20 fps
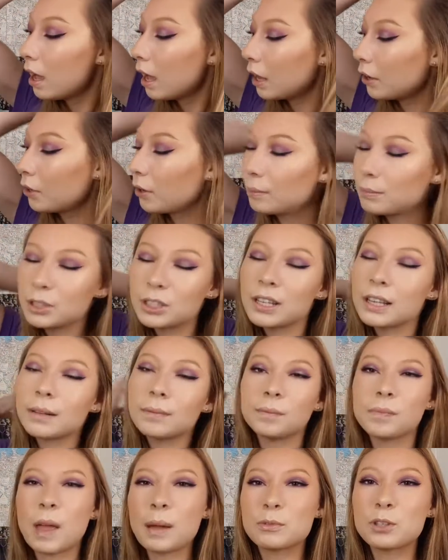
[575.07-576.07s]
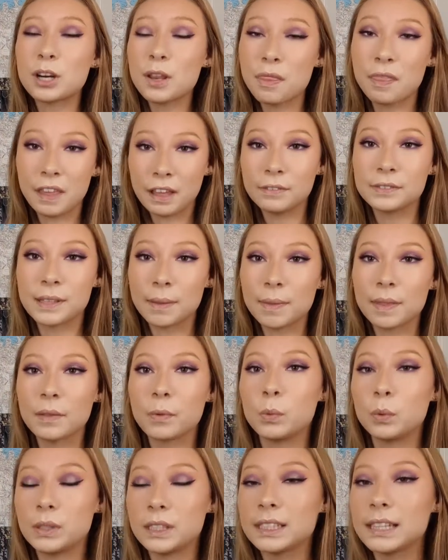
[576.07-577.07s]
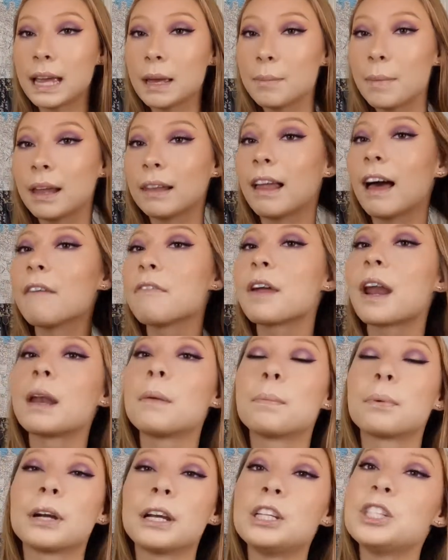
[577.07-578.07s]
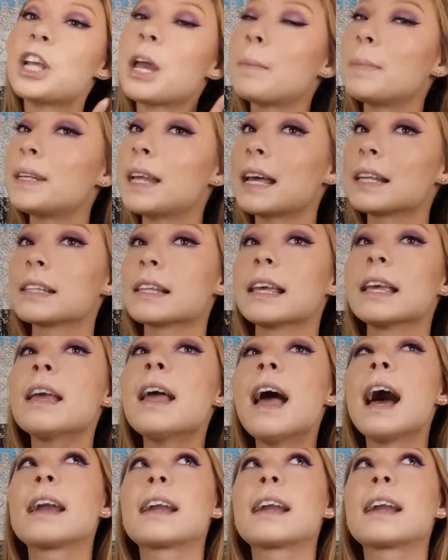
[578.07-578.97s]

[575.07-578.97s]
I don't know. I'm just like, I'm trying to think of something that would stay in my life that I'd appreciate bedazzling